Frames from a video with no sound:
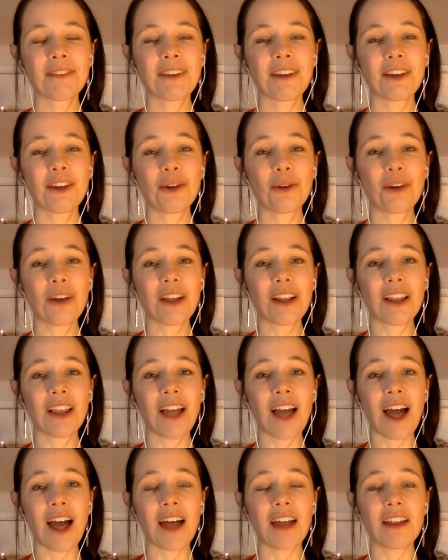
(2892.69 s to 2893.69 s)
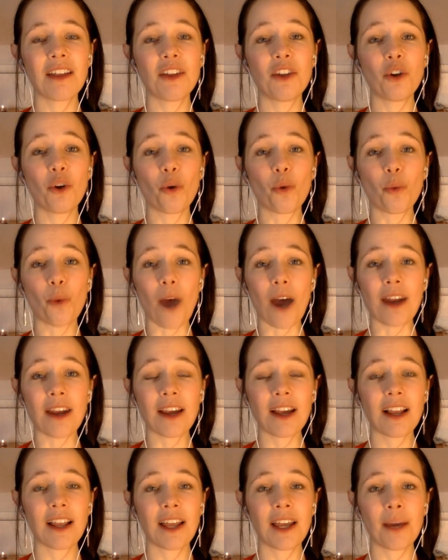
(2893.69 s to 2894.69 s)
you can let your
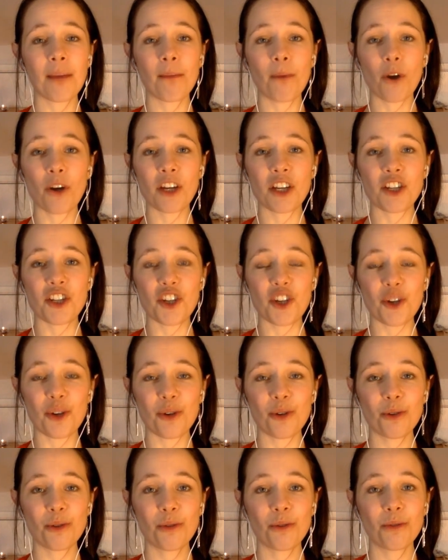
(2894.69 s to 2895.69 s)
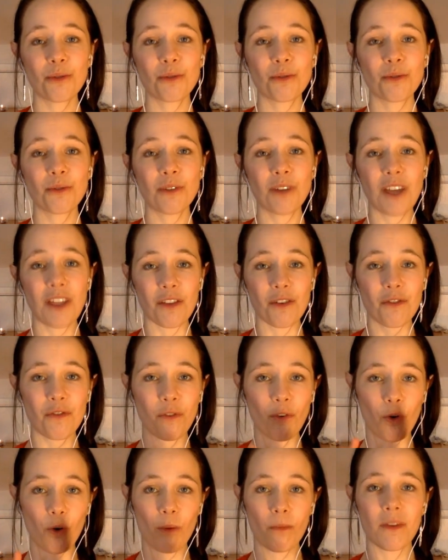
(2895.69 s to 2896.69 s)
radically embodied you, in the
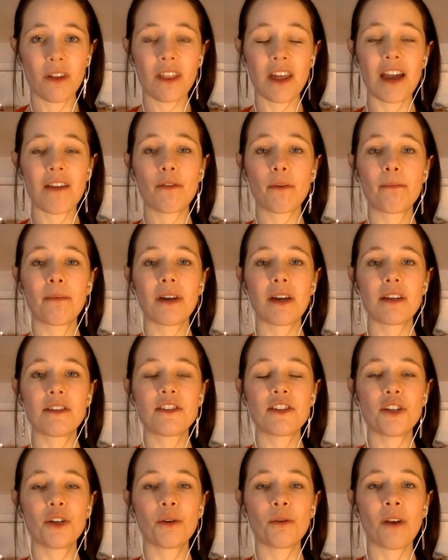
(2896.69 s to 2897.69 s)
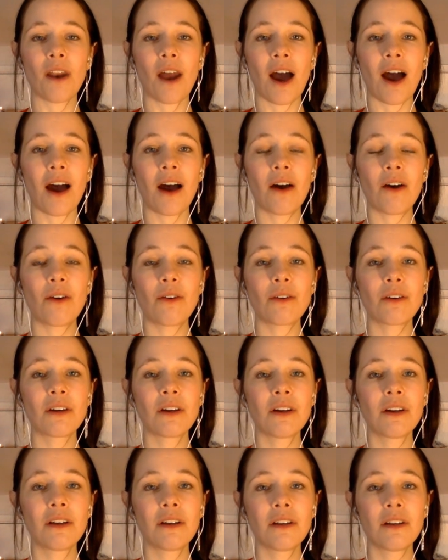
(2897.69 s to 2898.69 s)
form that they've appeared to you now,
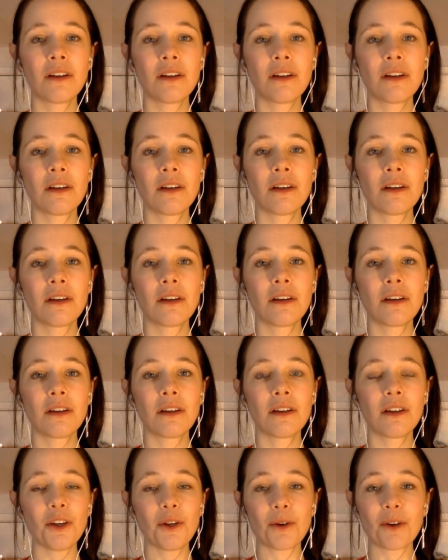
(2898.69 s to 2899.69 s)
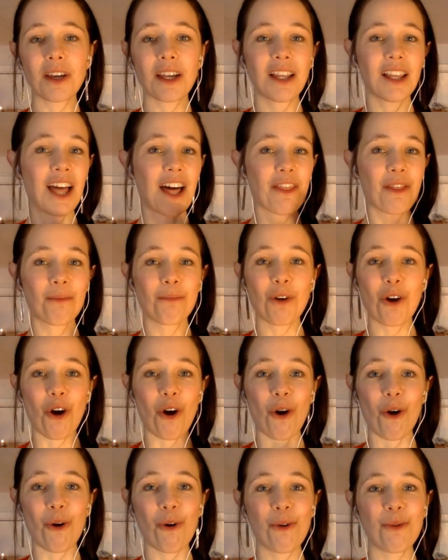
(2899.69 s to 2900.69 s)
you can let them
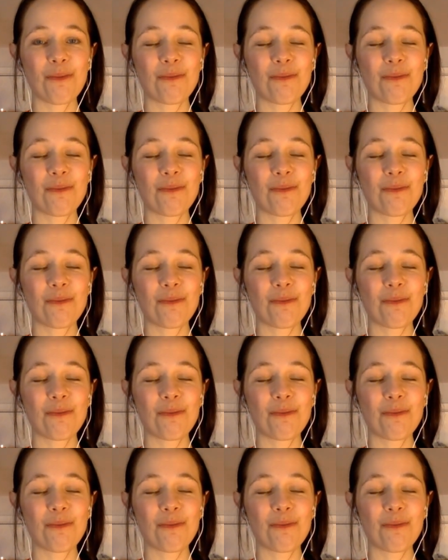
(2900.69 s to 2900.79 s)
go.